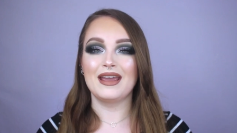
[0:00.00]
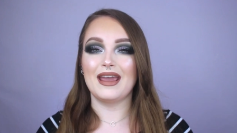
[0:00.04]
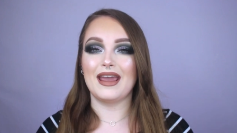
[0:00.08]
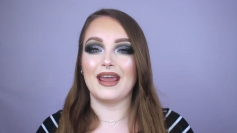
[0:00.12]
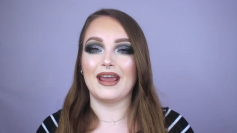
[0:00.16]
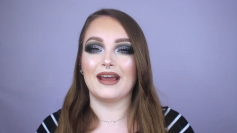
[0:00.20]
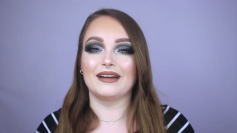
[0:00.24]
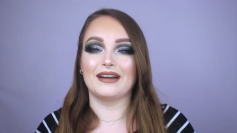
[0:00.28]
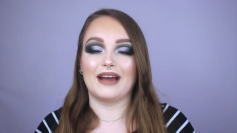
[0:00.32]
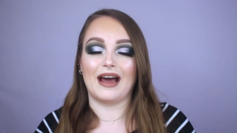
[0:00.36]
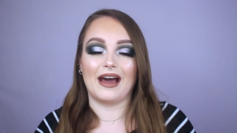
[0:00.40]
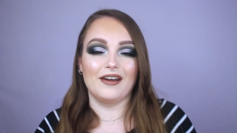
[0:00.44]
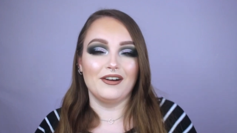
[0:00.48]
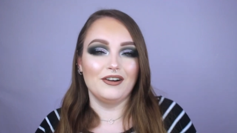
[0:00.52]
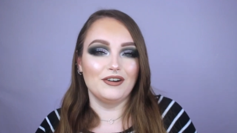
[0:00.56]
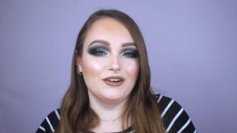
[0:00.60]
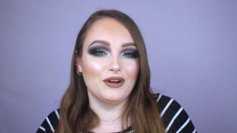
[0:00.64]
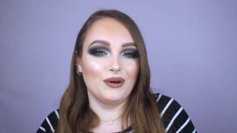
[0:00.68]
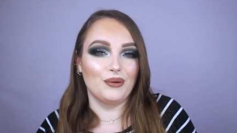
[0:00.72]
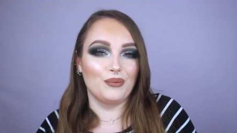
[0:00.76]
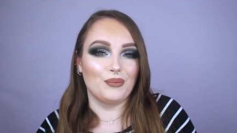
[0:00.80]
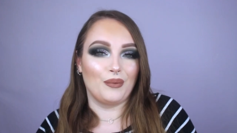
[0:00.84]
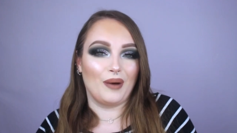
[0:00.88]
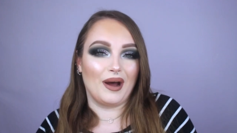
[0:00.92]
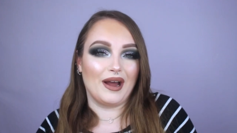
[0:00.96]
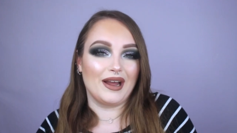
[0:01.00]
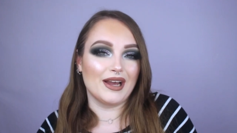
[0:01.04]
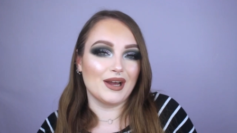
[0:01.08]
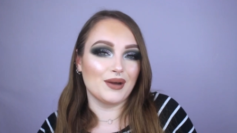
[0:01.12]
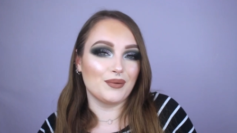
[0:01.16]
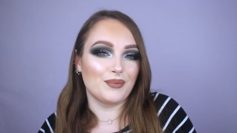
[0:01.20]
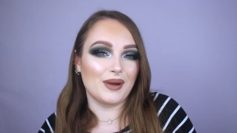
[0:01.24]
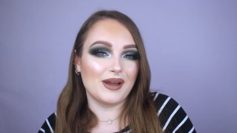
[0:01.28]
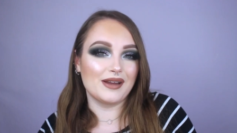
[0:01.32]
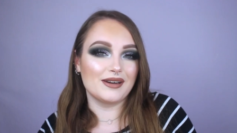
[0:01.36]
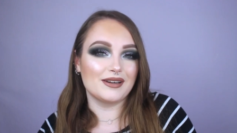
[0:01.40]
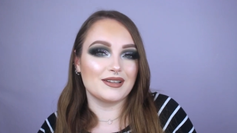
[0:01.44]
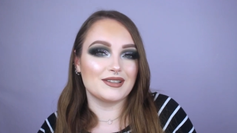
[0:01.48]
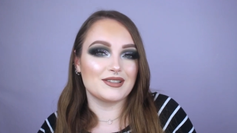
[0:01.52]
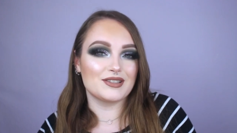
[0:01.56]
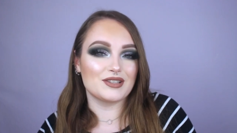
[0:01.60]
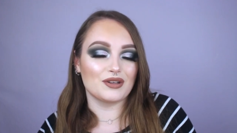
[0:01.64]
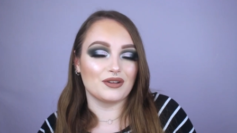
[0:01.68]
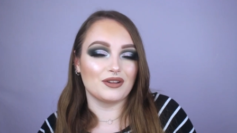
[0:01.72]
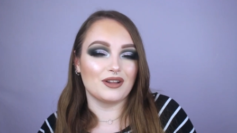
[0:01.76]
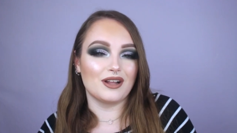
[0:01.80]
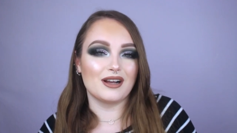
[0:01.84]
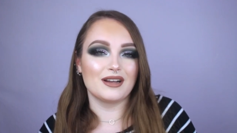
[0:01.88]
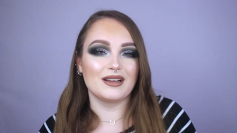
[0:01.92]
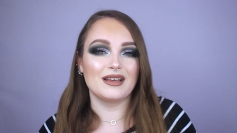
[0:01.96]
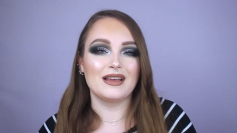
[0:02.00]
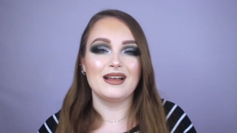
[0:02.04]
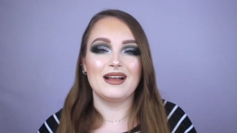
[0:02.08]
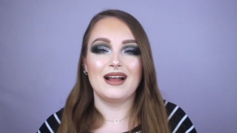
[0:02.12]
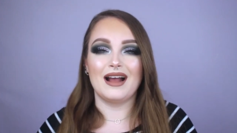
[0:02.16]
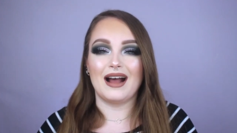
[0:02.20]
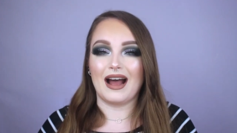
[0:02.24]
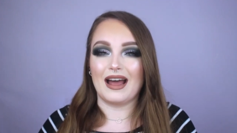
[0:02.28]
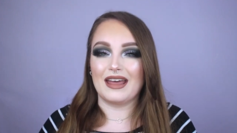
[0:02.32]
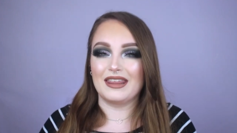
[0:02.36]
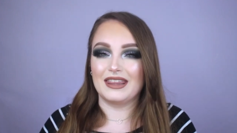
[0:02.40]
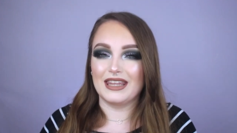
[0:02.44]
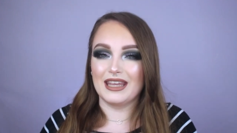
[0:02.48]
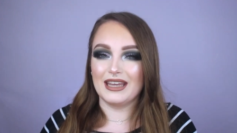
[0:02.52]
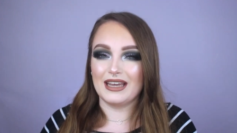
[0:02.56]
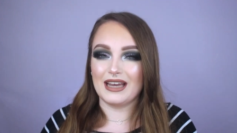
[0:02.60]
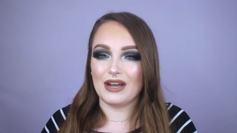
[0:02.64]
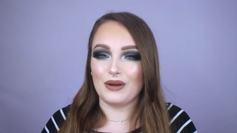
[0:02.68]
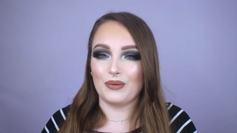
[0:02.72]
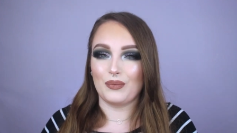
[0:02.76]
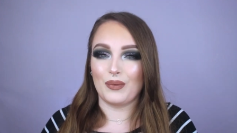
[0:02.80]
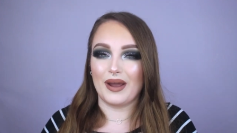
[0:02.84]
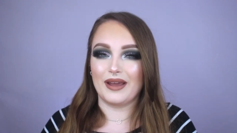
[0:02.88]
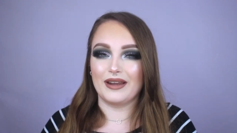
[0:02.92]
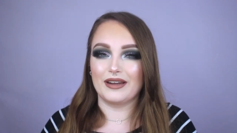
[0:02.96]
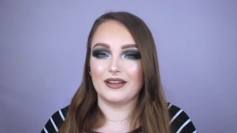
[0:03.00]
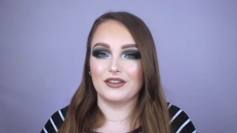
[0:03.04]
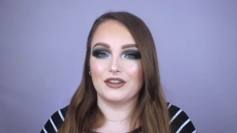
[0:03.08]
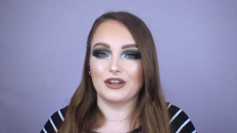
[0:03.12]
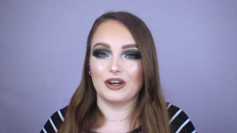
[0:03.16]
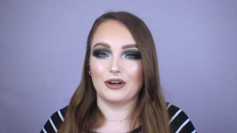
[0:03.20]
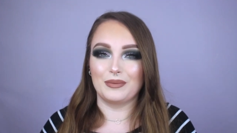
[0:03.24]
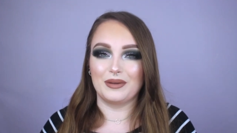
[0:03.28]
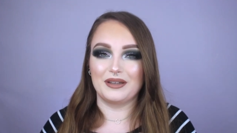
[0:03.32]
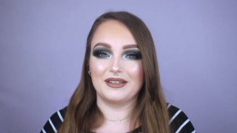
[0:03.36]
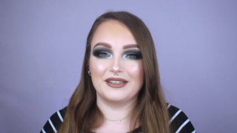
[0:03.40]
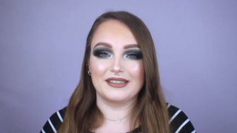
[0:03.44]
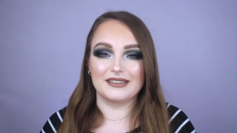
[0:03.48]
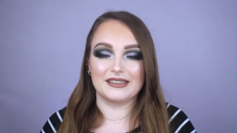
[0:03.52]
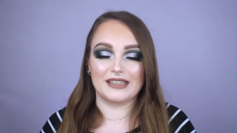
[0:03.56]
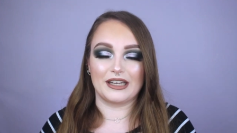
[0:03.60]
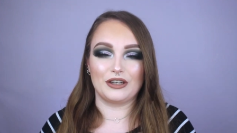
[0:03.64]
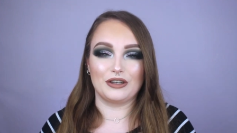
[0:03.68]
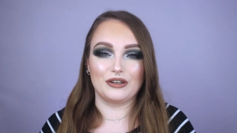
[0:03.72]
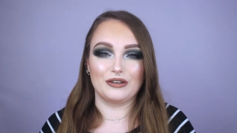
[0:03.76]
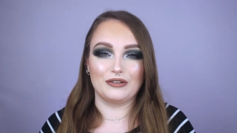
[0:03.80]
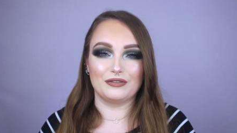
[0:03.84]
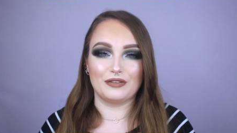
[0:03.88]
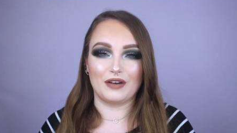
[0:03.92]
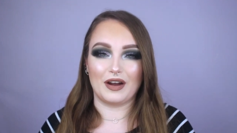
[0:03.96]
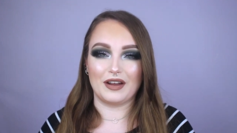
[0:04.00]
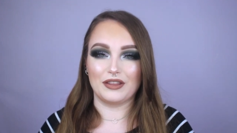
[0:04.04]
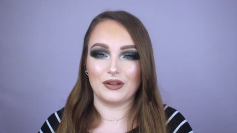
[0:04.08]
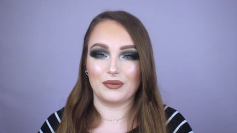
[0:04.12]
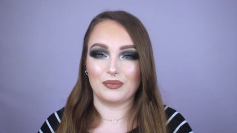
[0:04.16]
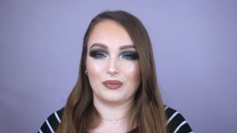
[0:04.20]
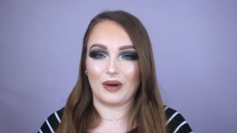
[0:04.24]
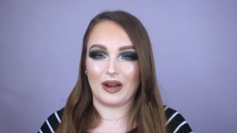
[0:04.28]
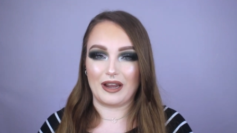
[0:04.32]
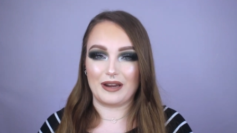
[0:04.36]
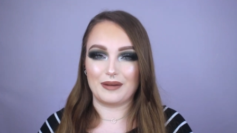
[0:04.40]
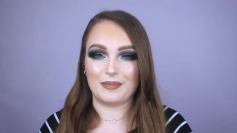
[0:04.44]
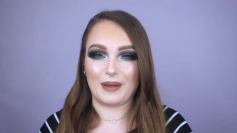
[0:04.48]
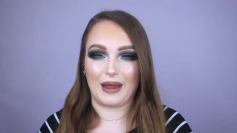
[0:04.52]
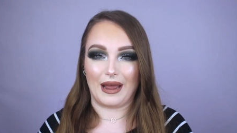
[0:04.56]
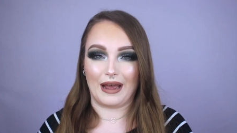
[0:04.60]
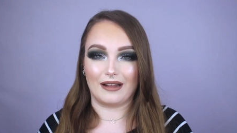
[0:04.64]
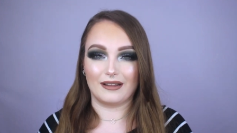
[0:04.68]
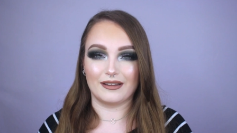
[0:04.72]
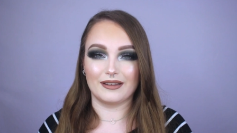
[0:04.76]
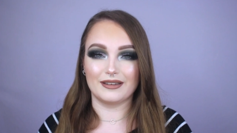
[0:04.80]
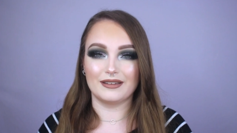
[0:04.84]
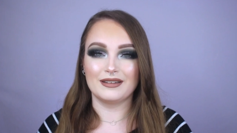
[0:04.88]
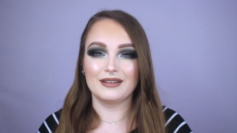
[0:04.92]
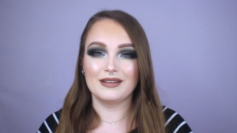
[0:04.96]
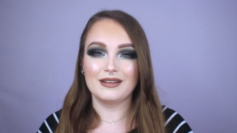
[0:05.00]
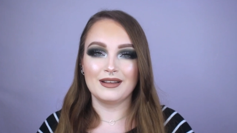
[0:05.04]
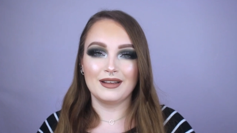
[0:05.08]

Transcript: And I don't know why I waited so long. I think I waited though because I couldn't find the right palette.